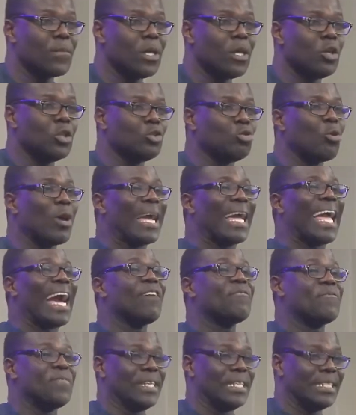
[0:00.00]
to
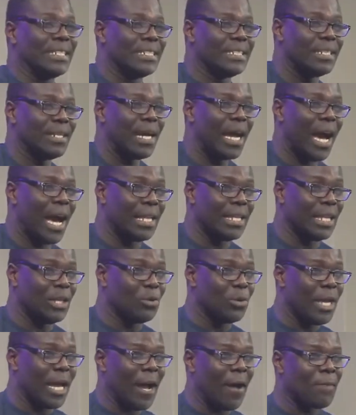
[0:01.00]
govern.
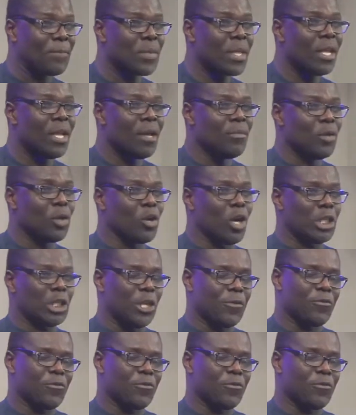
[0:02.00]
Hallelujah. Because if you